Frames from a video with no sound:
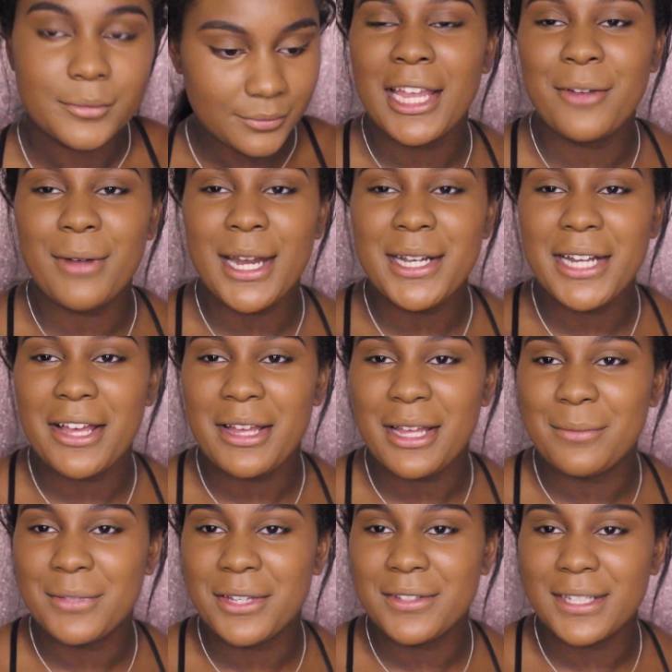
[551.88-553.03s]
Okay, right now
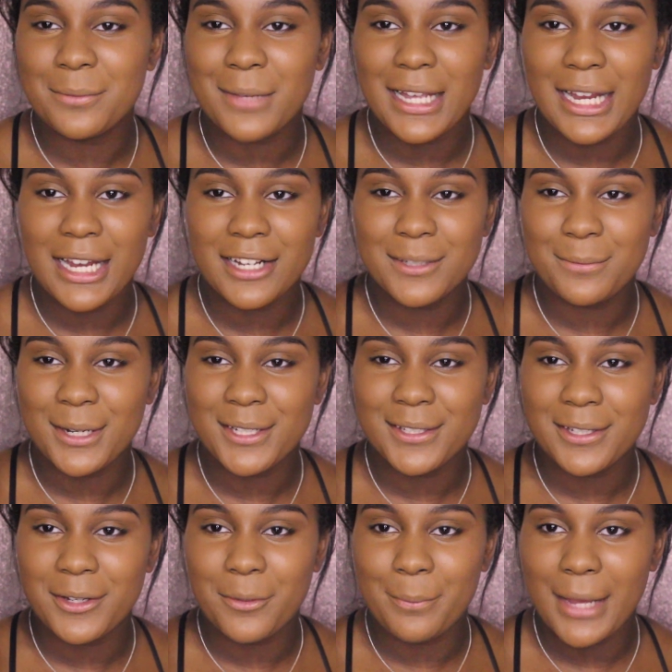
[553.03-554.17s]
I'm using my
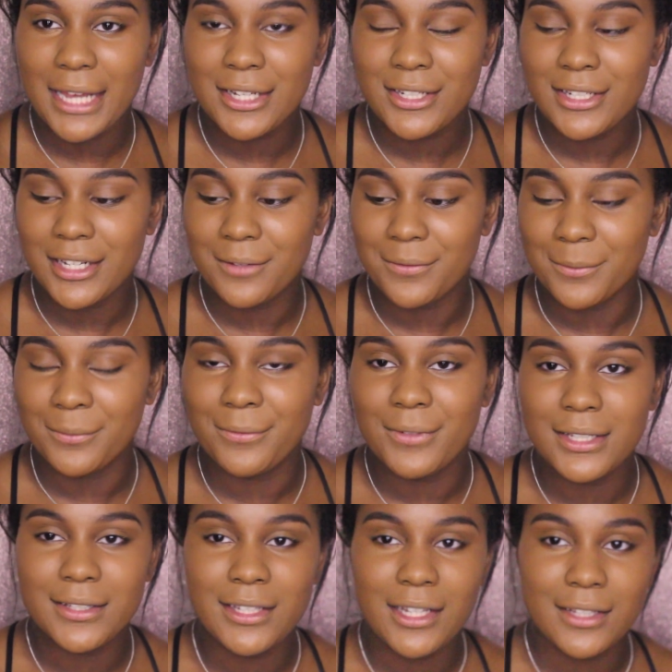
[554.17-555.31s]
Espresso matchstick from
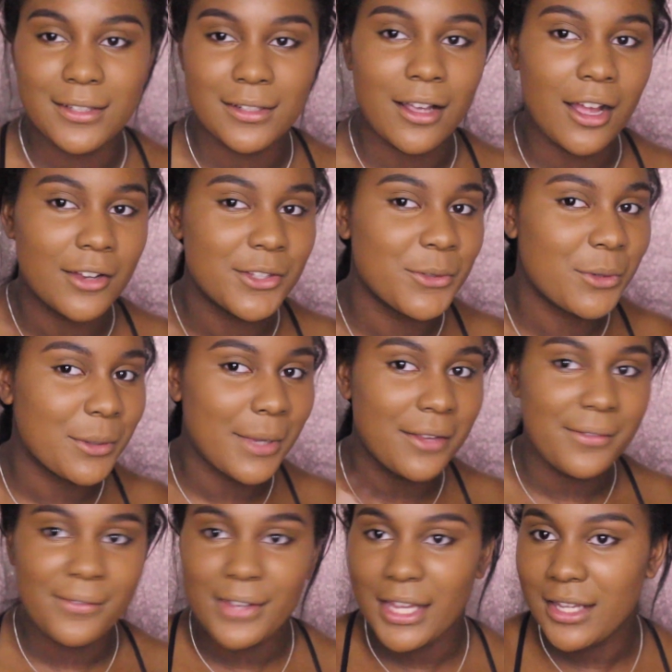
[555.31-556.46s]
Fenty to contour
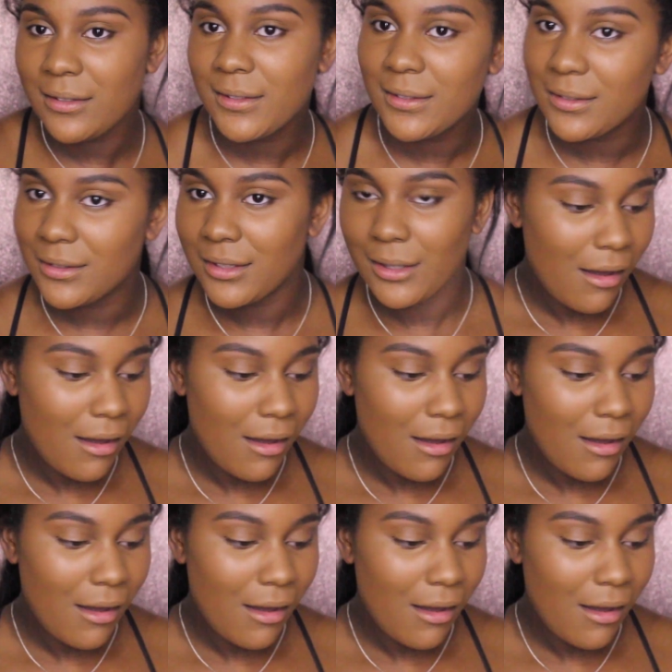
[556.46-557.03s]
my face.